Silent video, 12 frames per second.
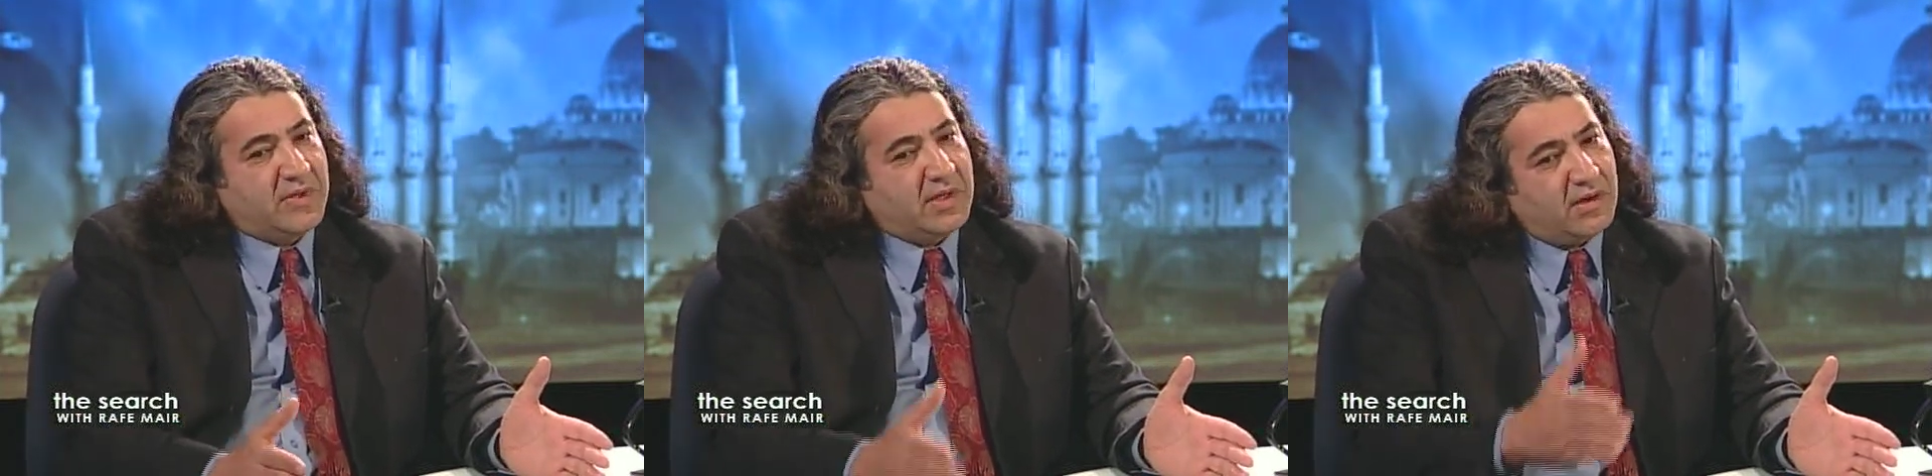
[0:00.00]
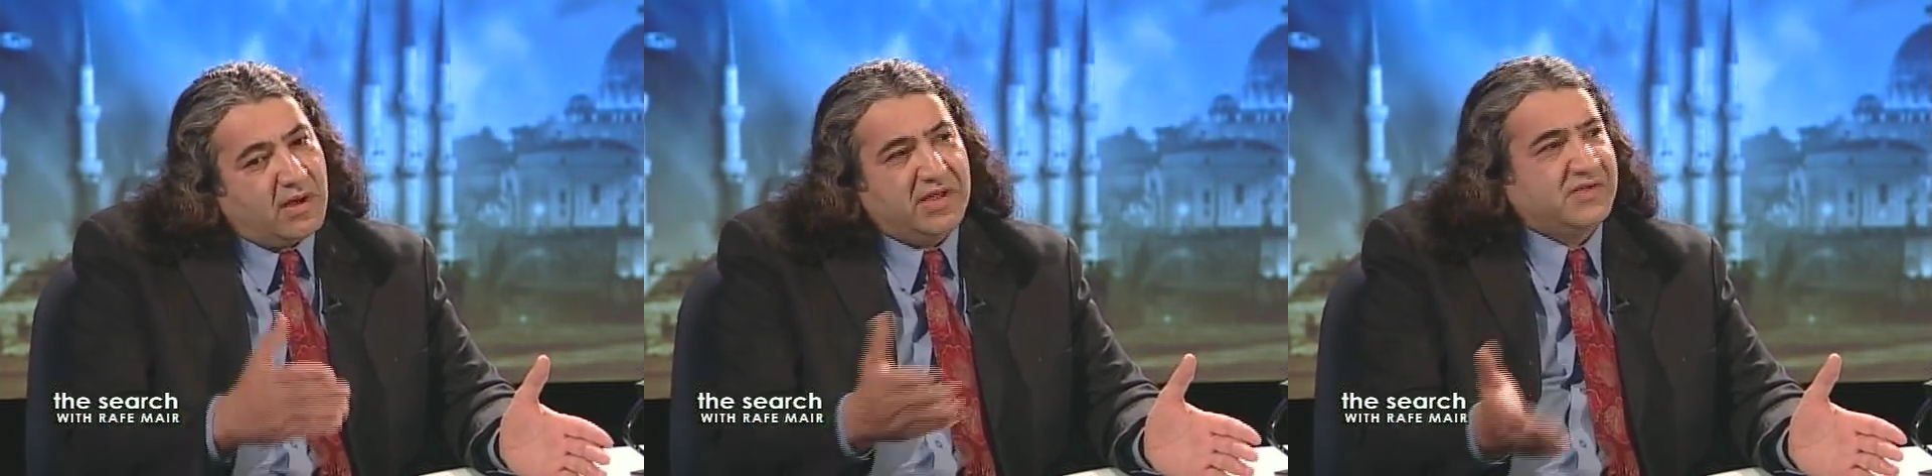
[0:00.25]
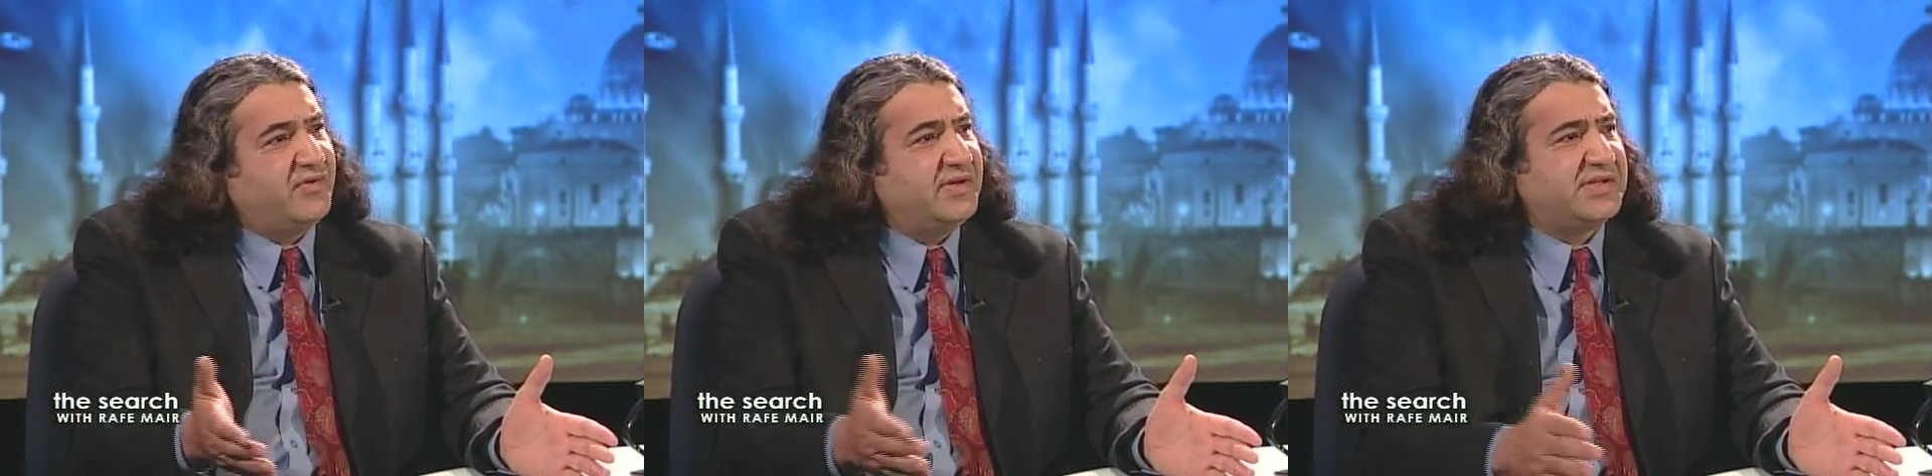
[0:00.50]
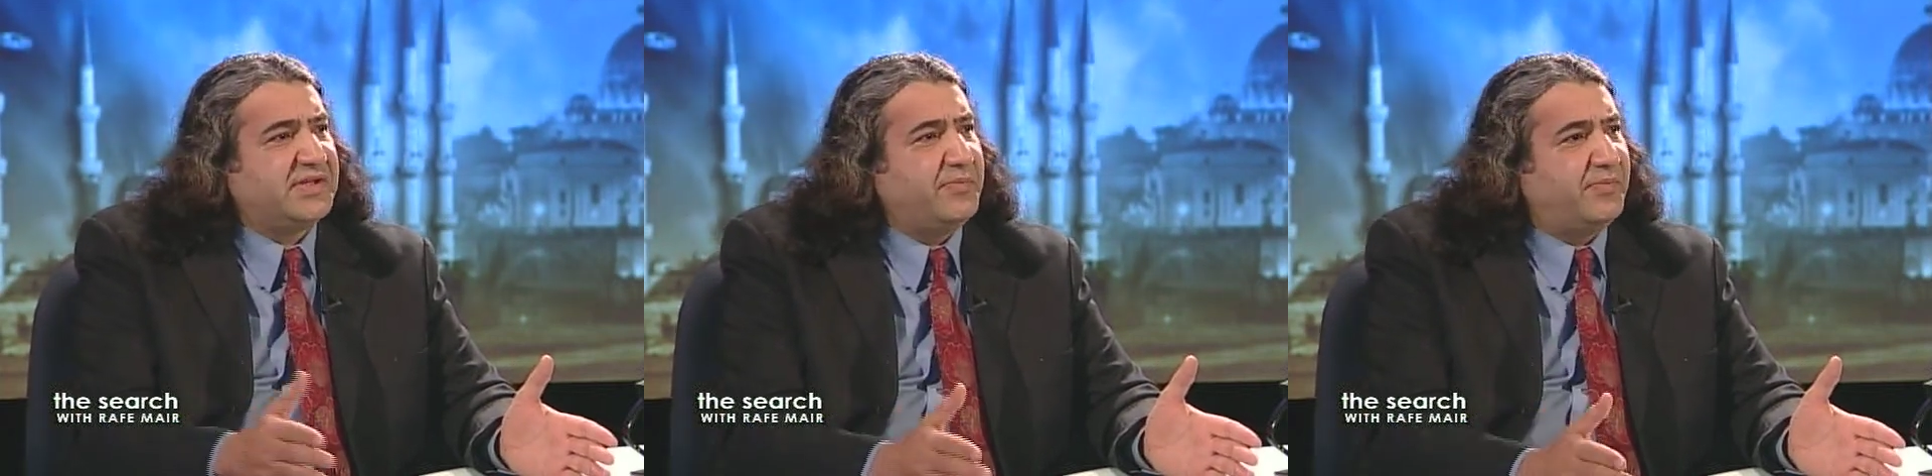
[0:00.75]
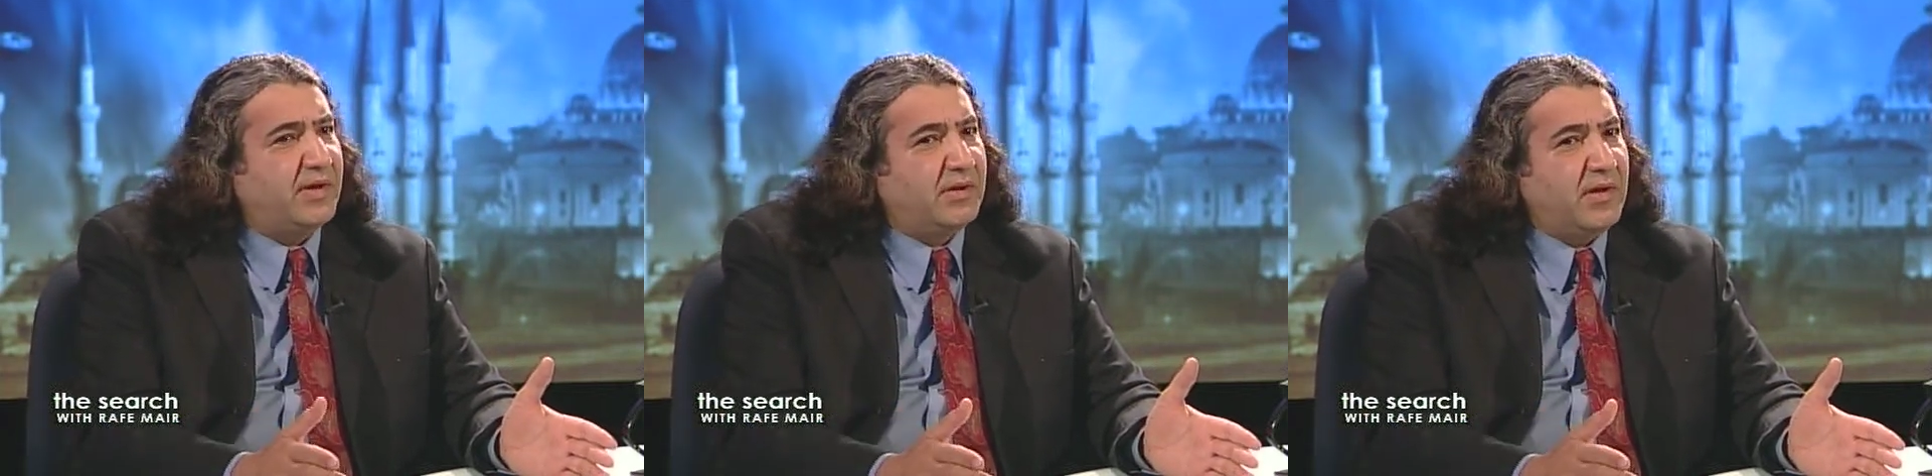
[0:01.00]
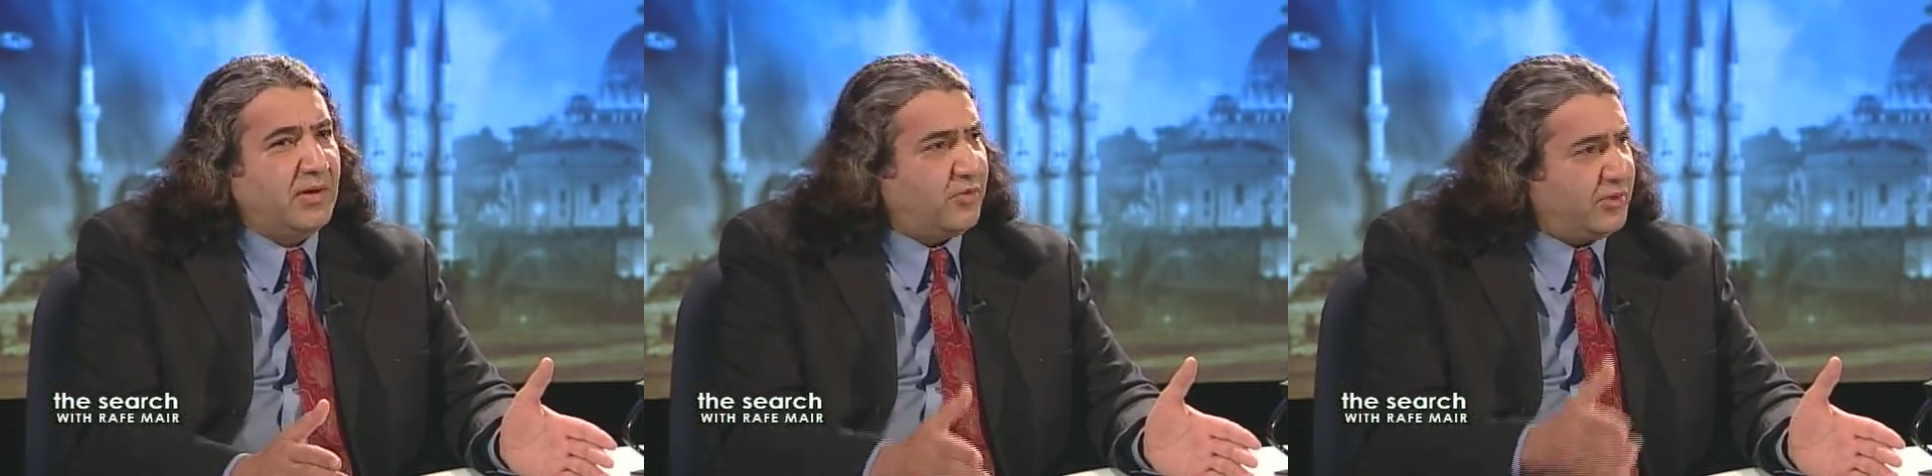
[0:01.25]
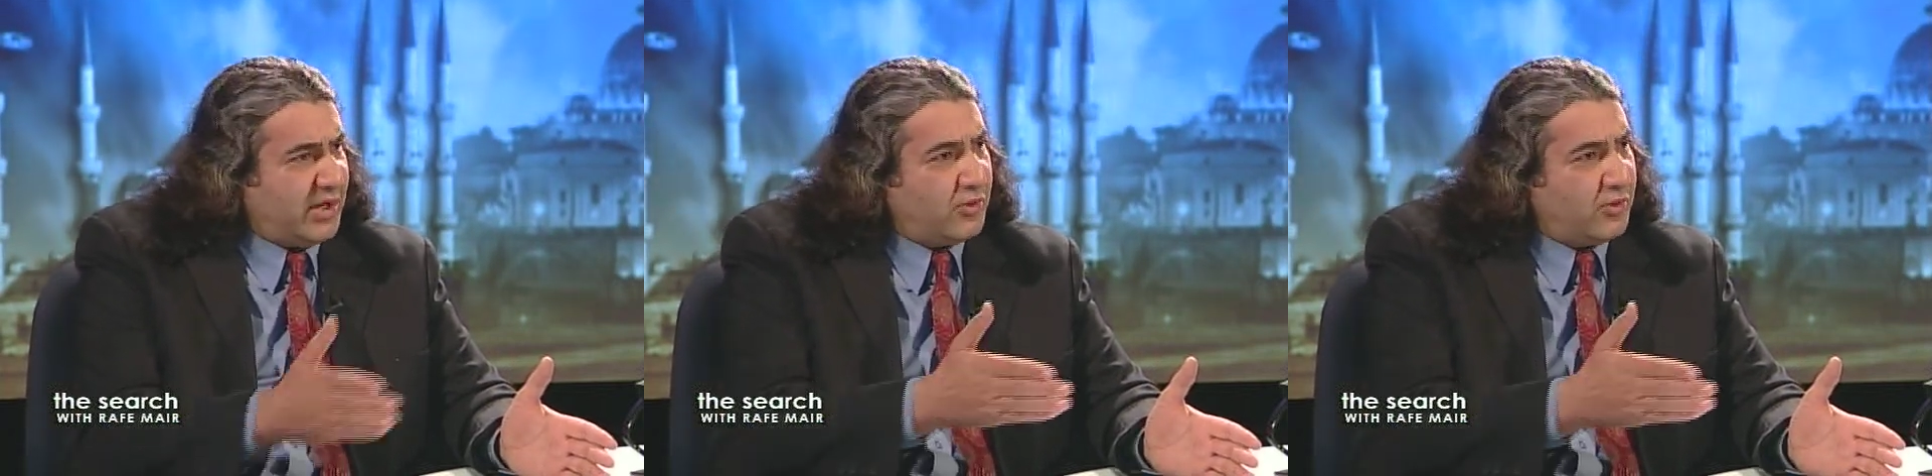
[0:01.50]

The law is very simple. They